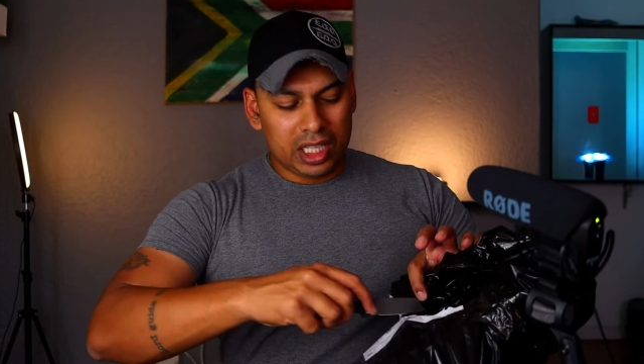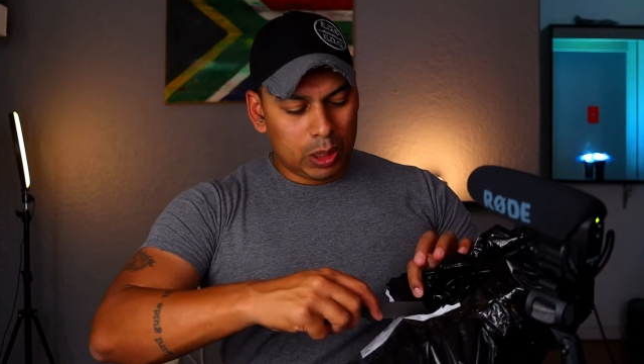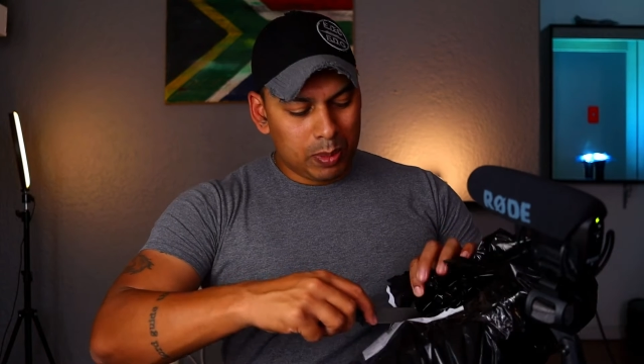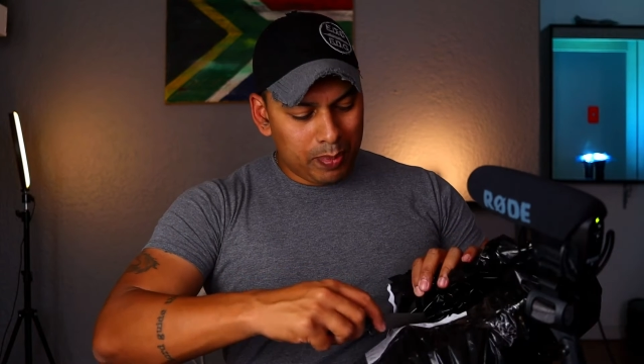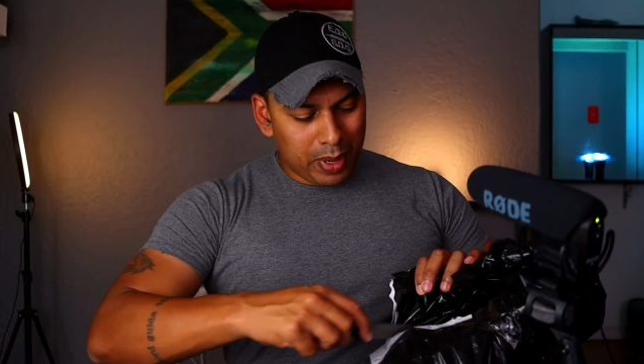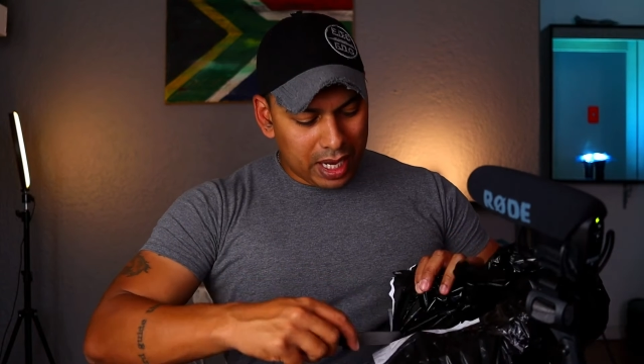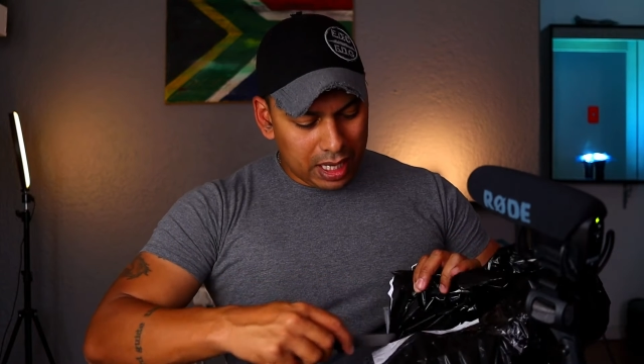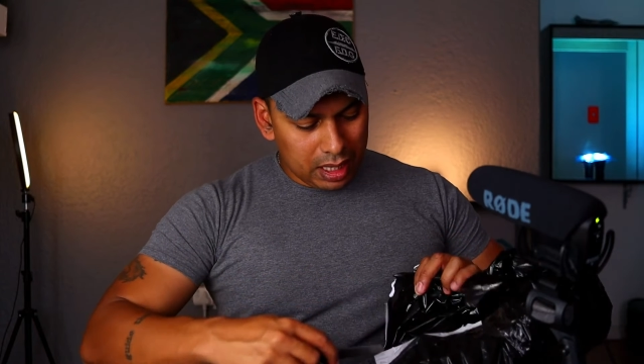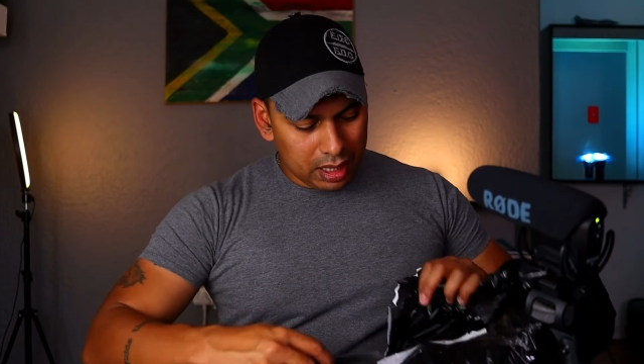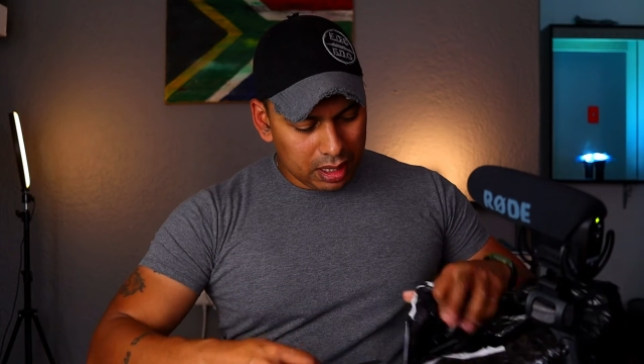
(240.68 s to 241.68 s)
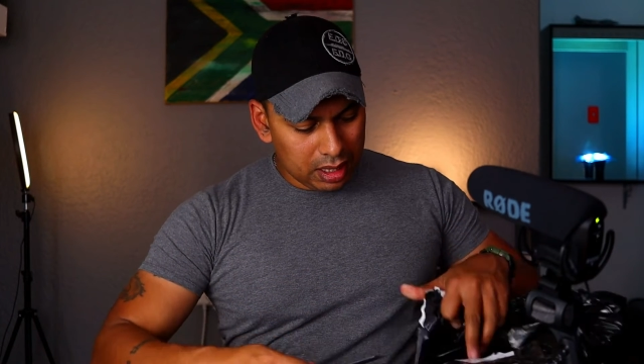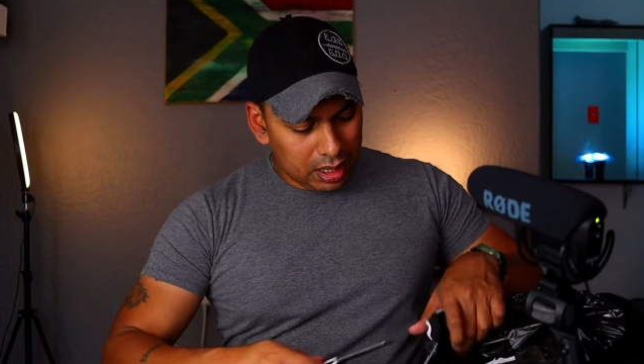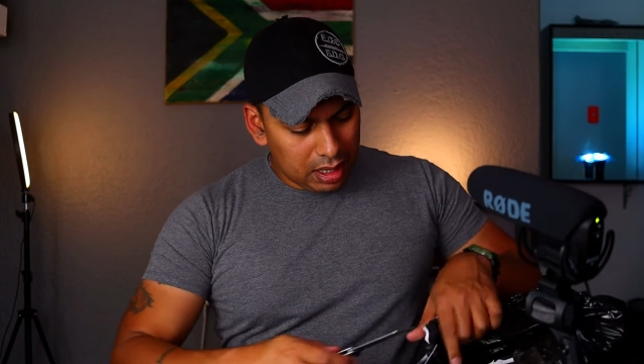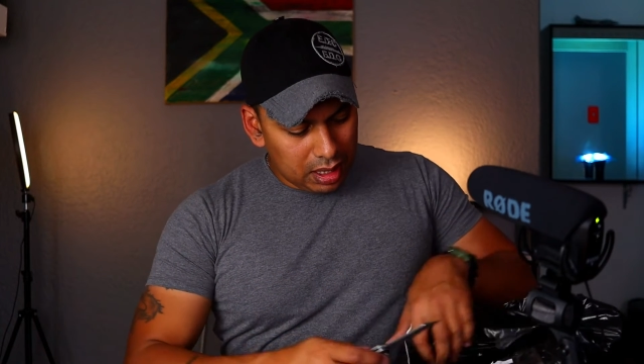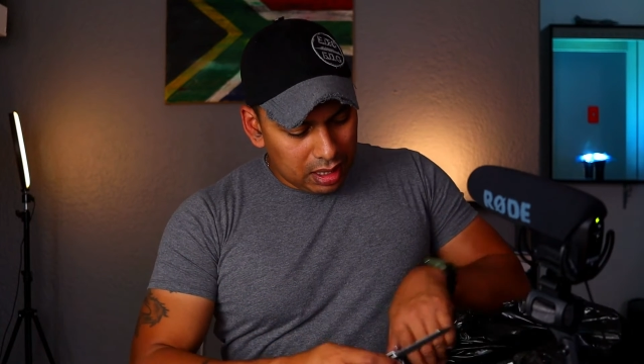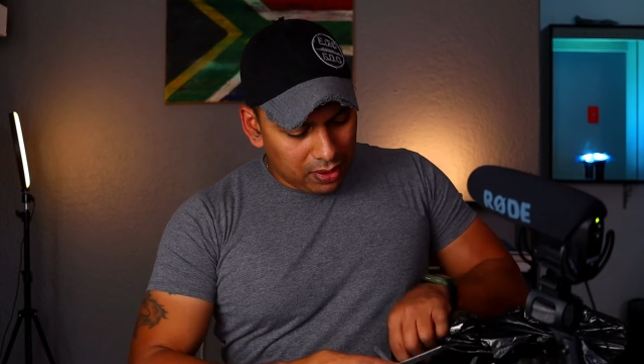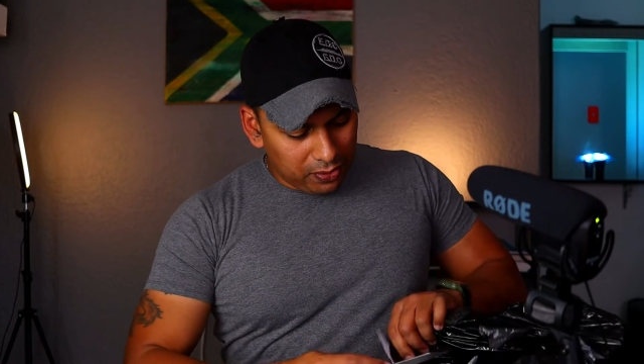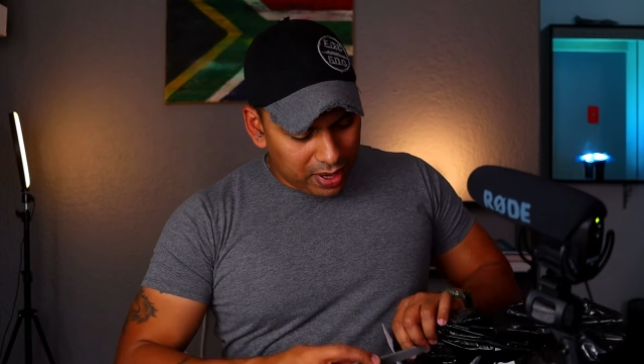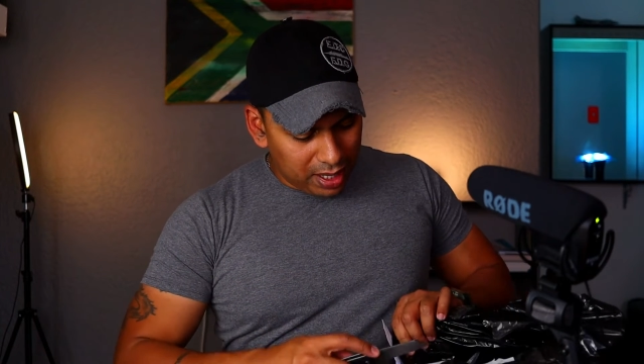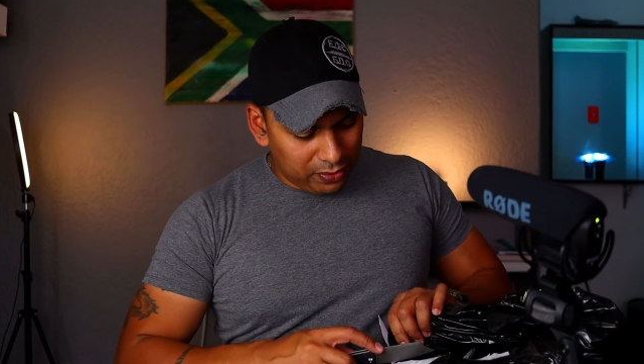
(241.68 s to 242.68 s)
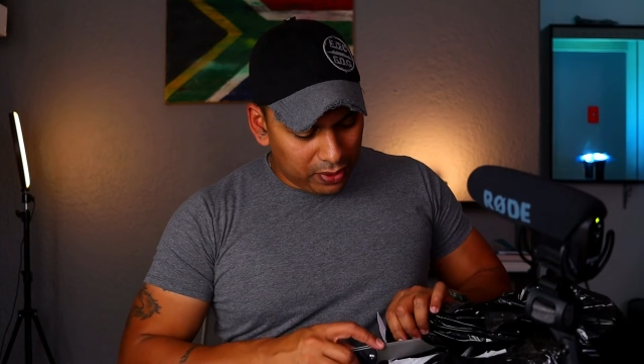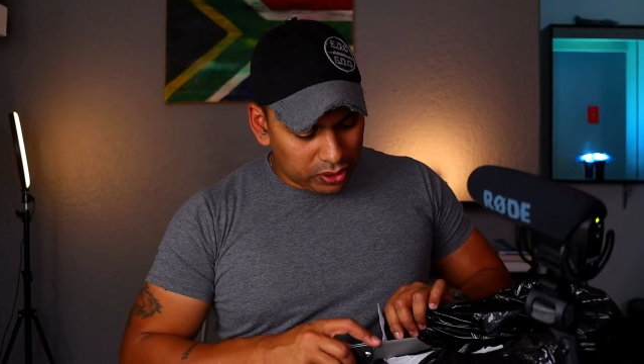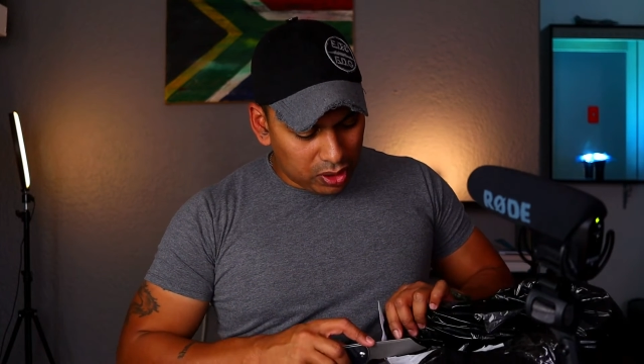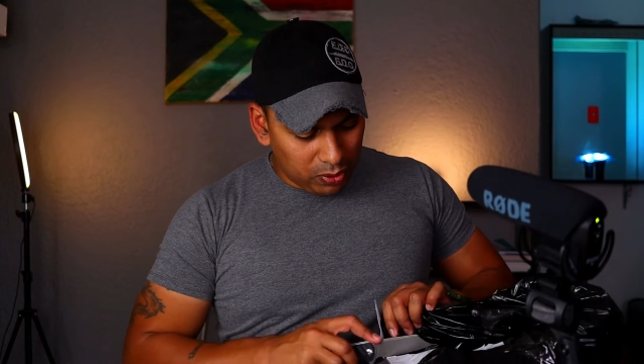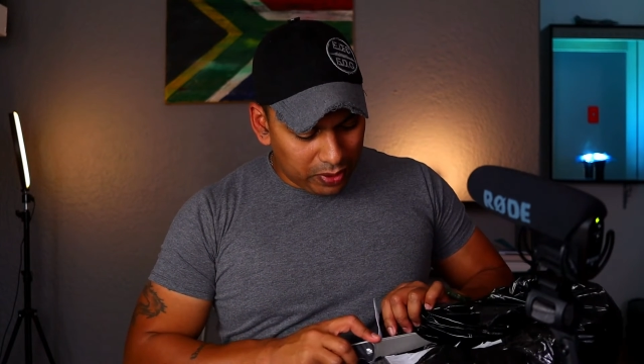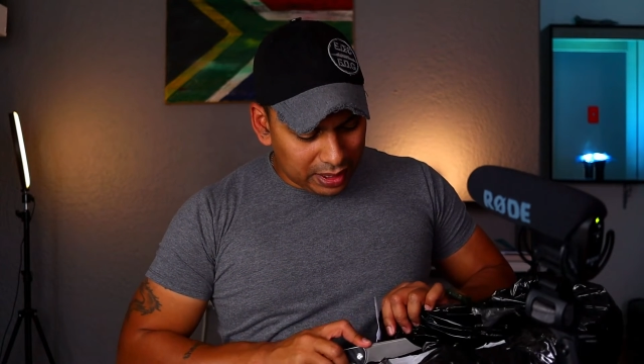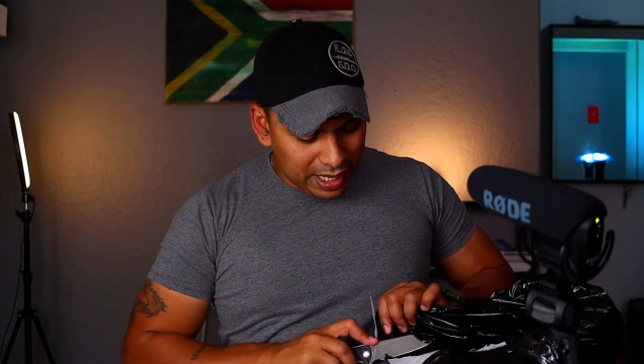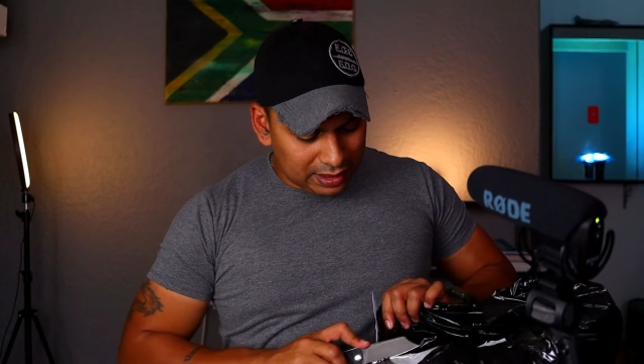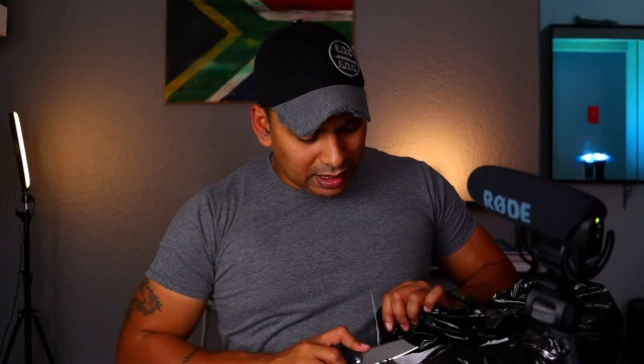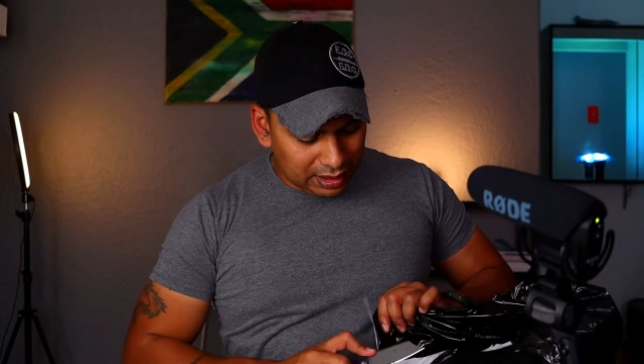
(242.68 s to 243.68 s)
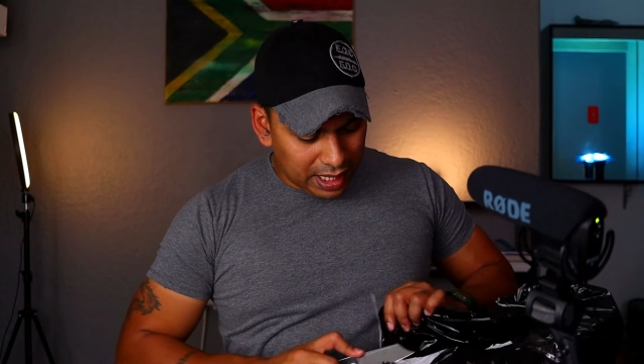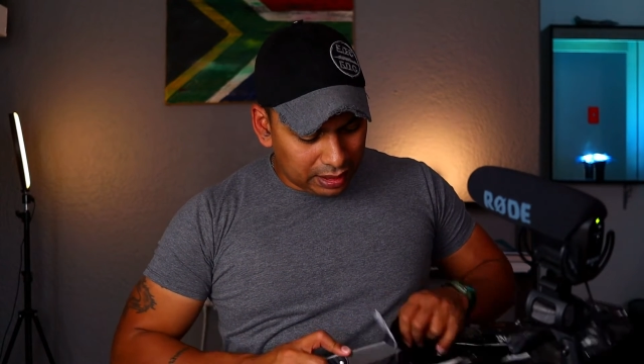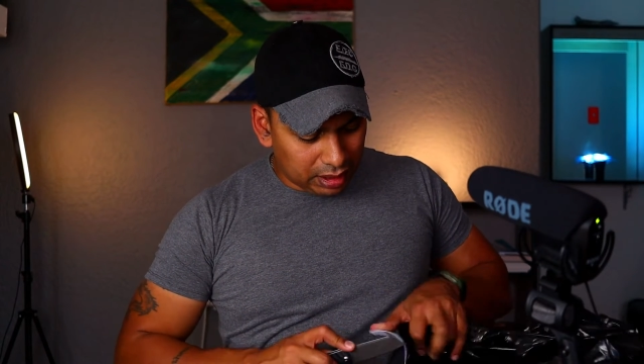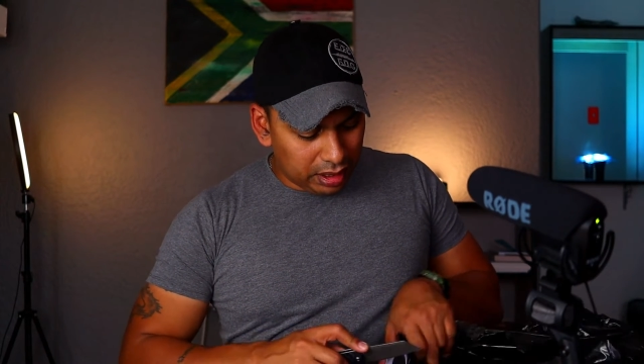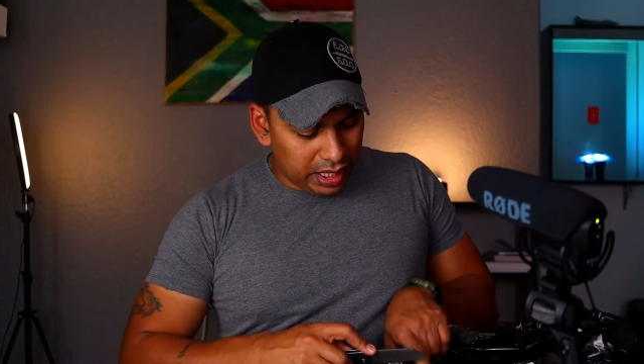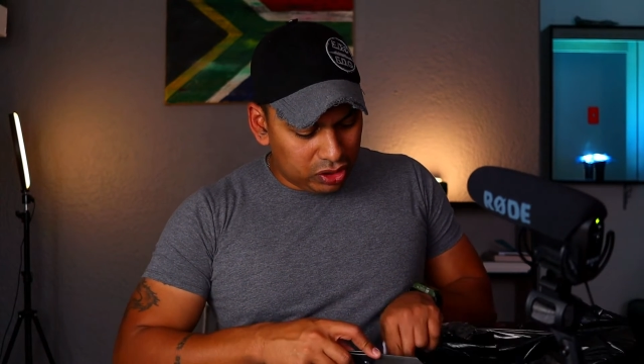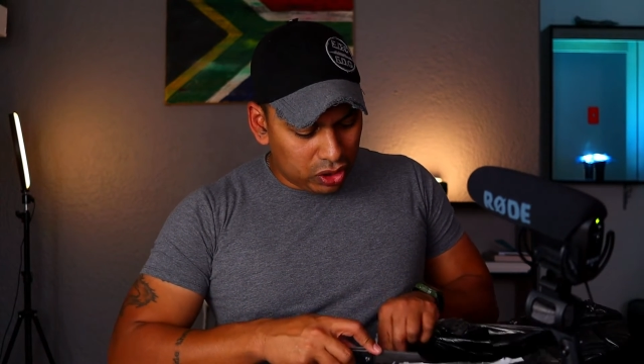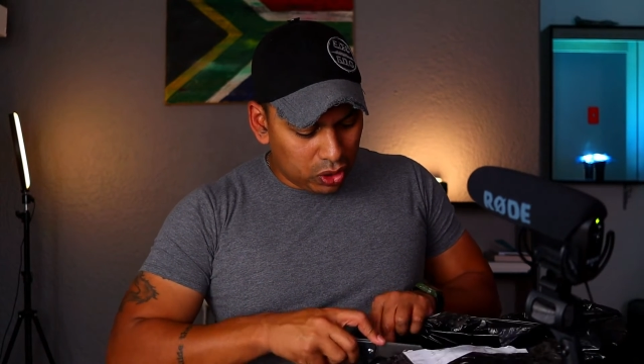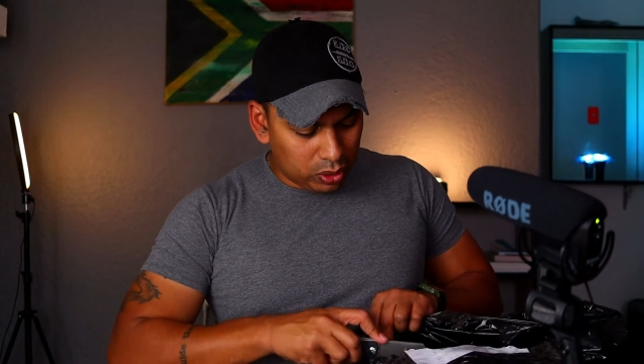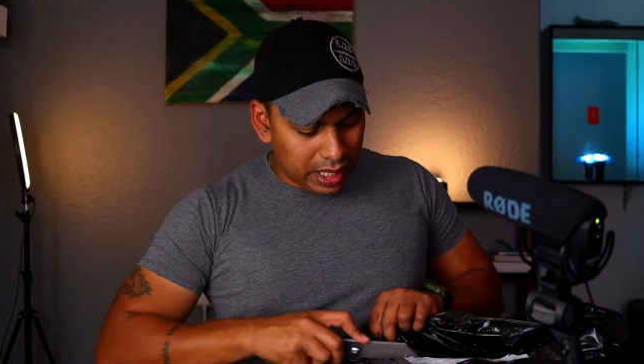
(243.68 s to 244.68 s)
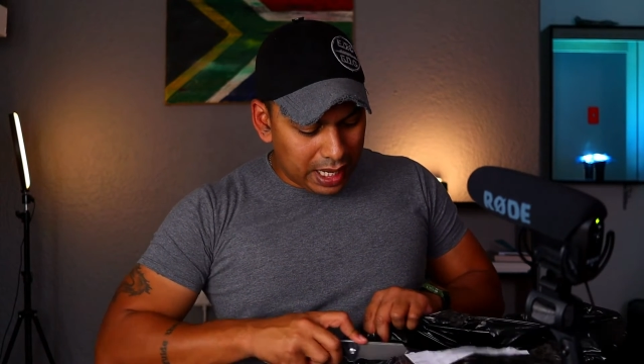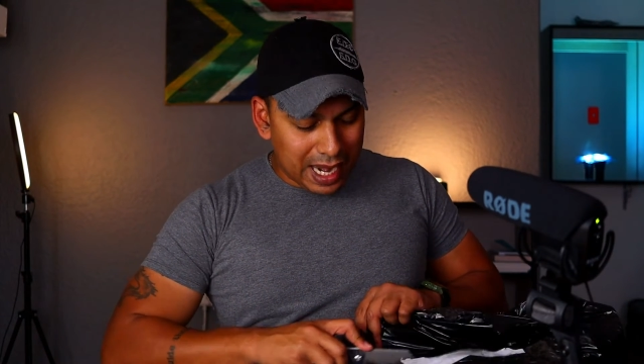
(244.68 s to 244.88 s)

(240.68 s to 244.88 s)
sent to me by the fine folks over at SA Tactical Institute,